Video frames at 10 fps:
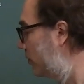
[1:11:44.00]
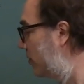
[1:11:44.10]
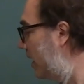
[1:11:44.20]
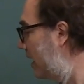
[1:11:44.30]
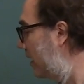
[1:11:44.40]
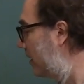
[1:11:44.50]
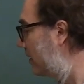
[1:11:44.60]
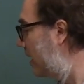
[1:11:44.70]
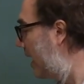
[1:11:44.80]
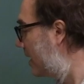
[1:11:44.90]
to the
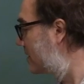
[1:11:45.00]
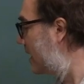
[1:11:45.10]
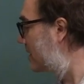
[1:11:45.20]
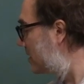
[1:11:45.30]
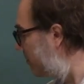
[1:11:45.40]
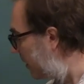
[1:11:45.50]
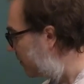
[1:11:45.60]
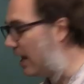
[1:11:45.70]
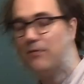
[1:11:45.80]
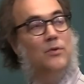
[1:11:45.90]
x-axis, but
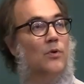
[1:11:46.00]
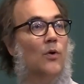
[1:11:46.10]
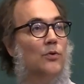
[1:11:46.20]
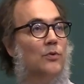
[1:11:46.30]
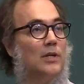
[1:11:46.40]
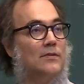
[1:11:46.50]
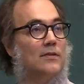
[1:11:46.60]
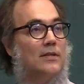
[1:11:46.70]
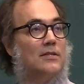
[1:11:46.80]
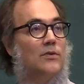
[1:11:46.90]
we have to go through
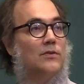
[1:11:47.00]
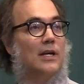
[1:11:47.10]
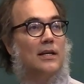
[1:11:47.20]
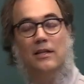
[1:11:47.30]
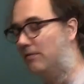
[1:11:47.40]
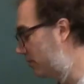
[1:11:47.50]
this consecutive